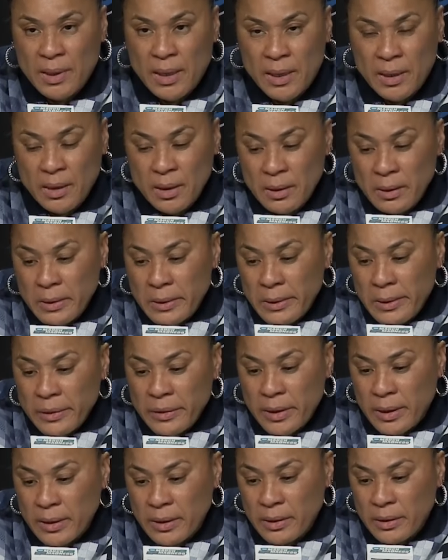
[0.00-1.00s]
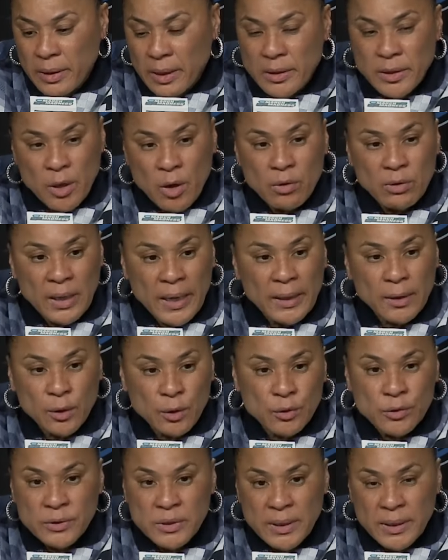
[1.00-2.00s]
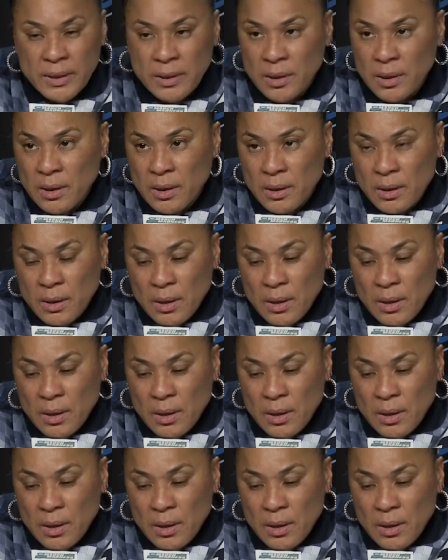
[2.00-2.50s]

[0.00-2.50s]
that they don't like losing.